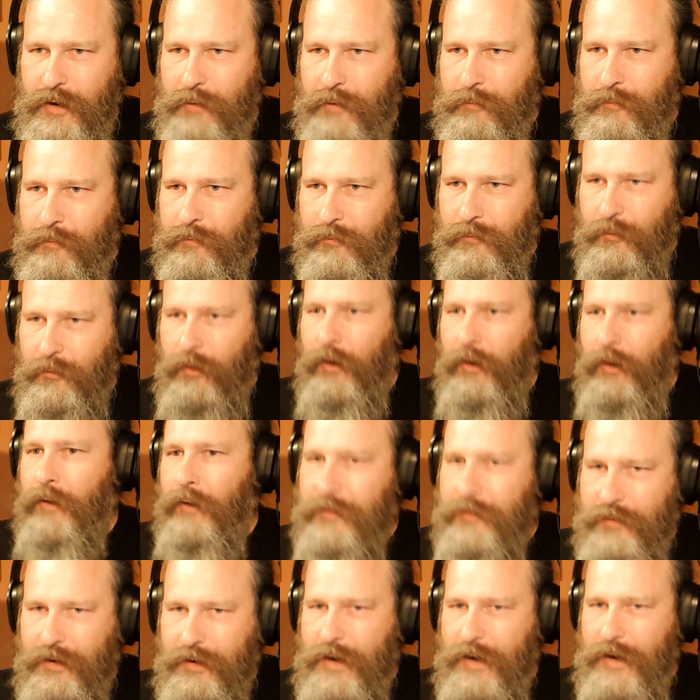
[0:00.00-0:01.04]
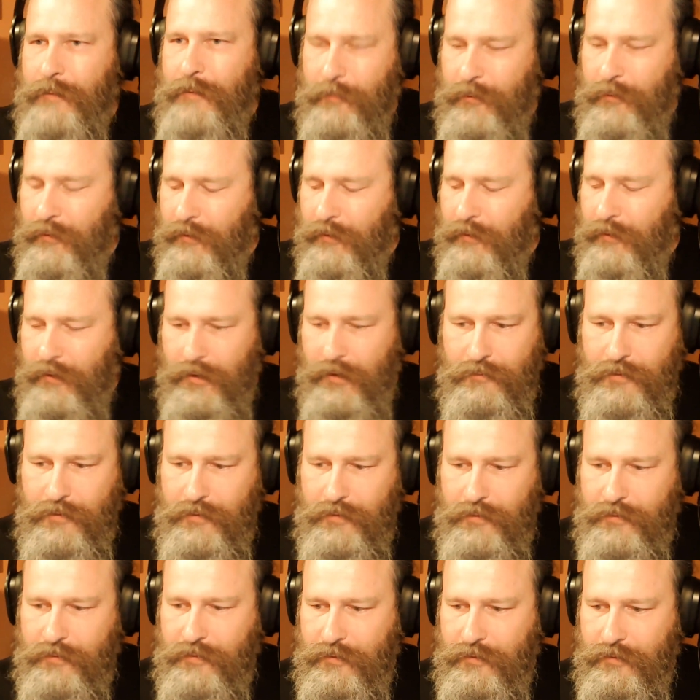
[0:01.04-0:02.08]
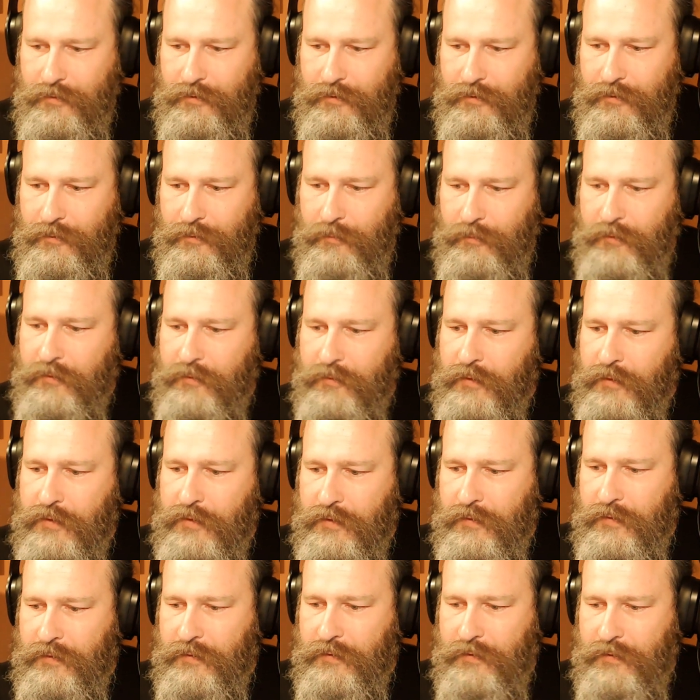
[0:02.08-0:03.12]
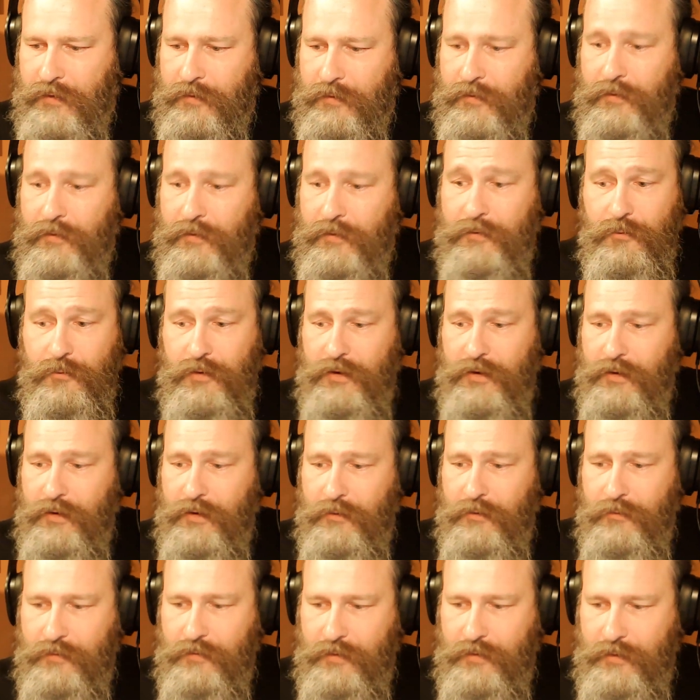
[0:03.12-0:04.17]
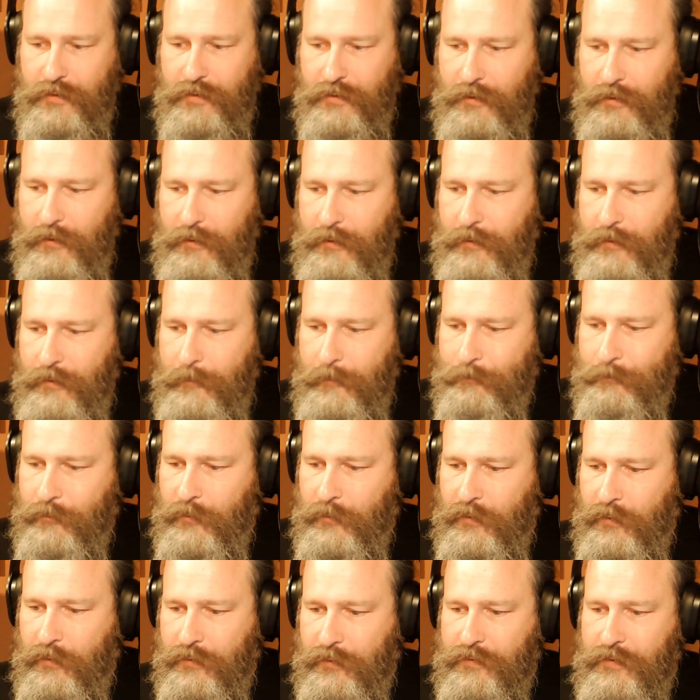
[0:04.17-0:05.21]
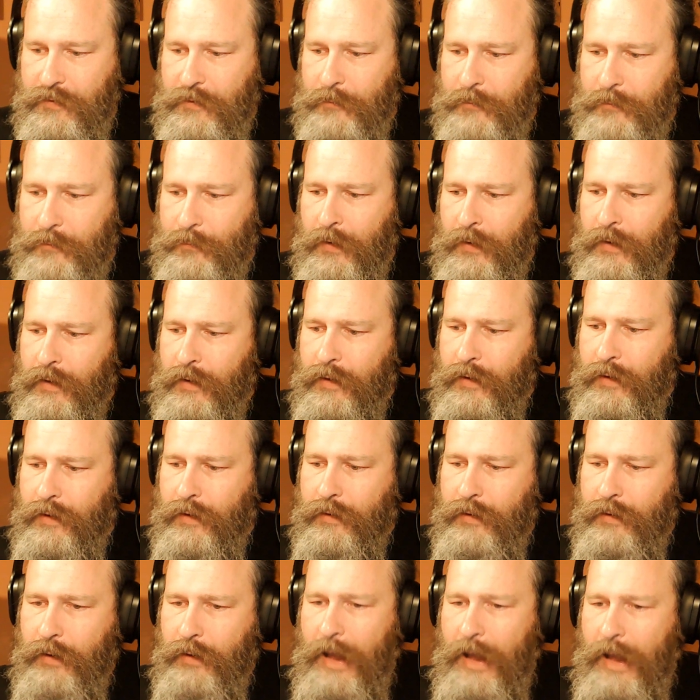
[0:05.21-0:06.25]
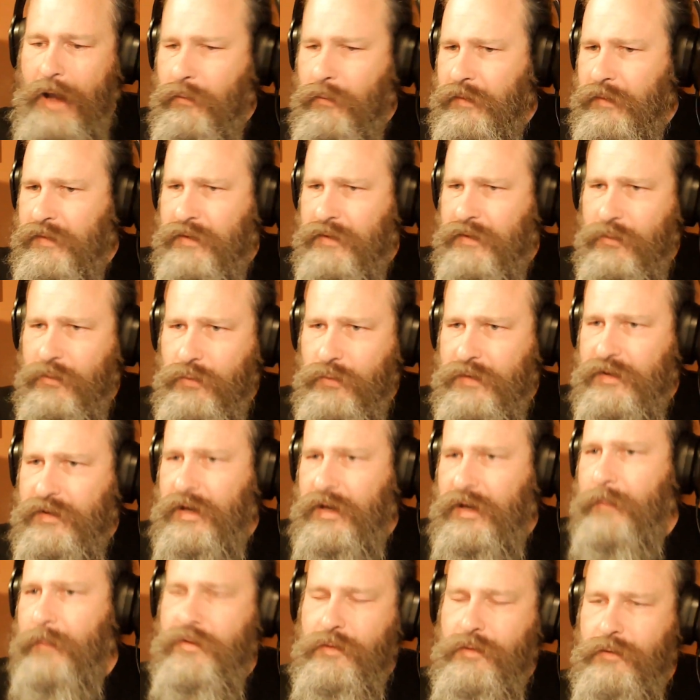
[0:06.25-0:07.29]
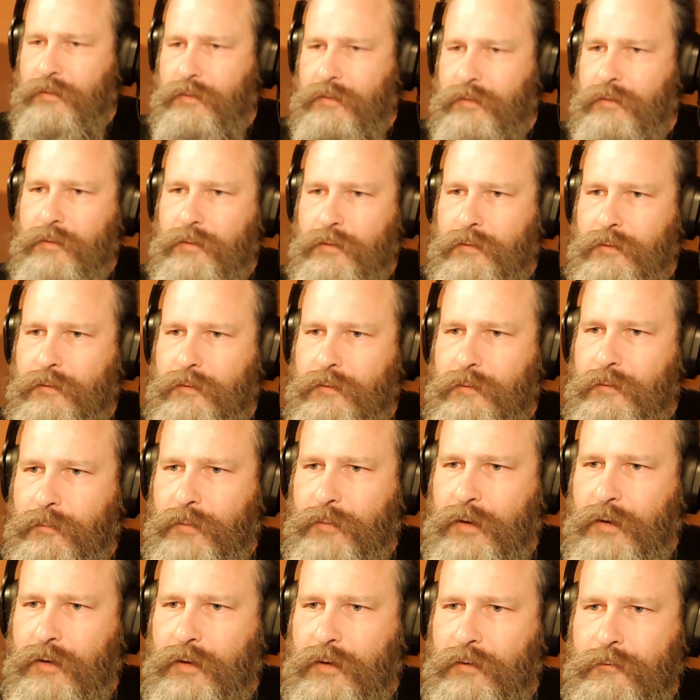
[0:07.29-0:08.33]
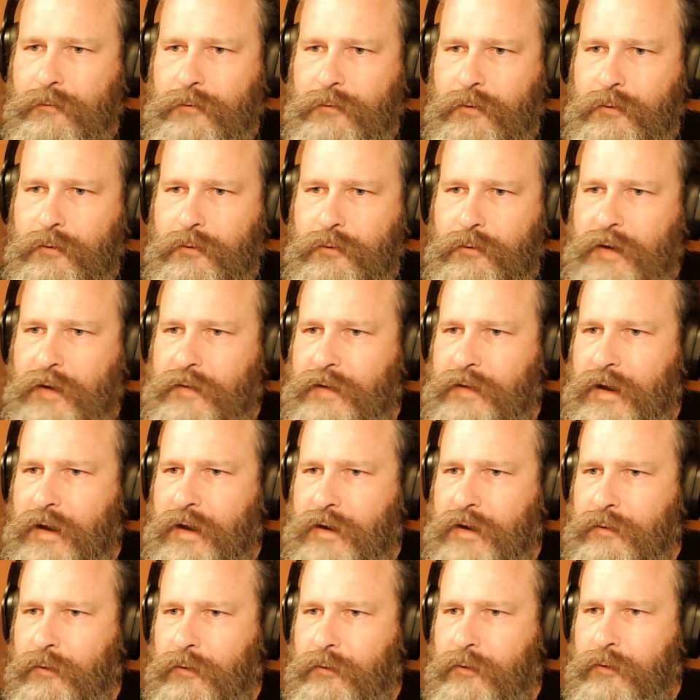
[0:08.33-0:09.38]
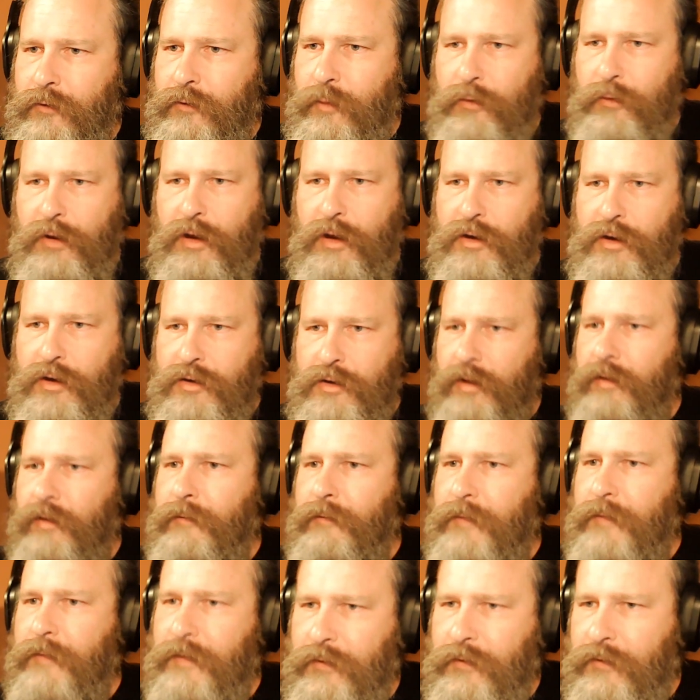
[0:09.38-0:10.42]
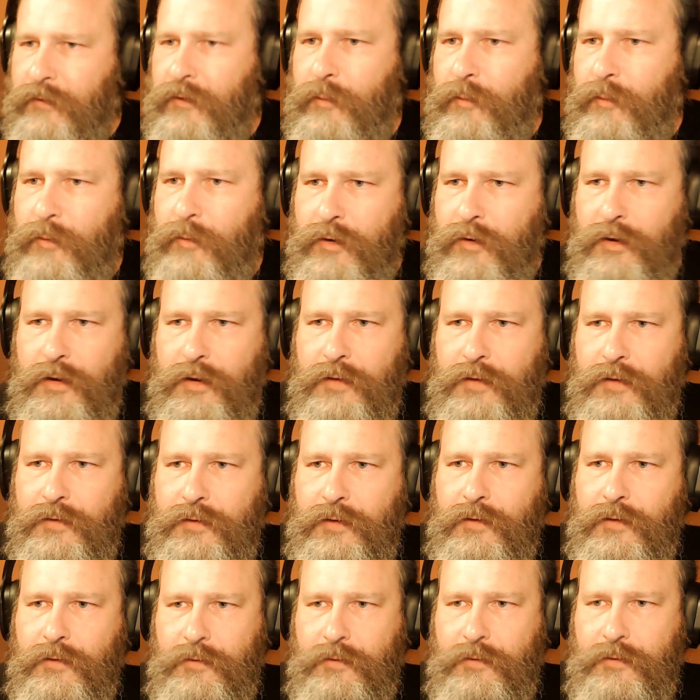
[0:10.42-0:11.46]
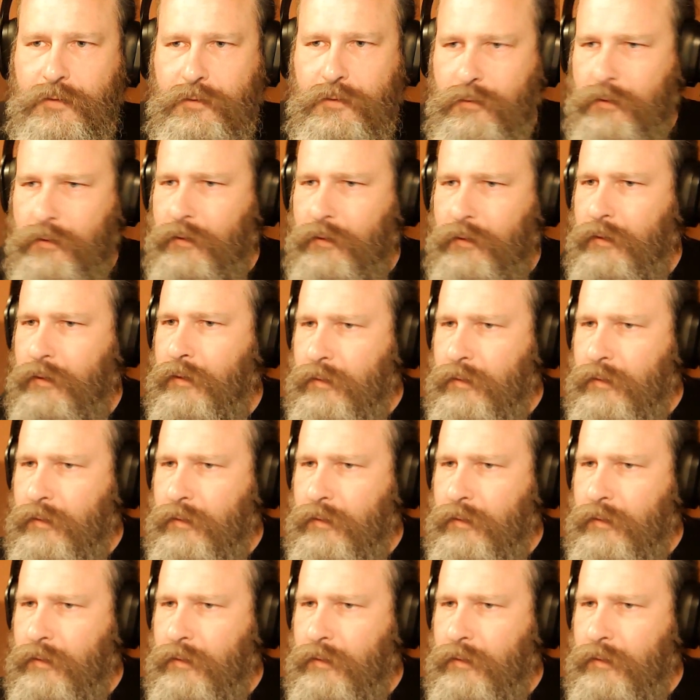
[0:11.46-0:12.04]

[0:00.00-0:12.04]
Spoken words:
learning all the time about a lot of these positions, and it's quite interesting to see. How has the reception been for transactional interpretation in the physics community? Is it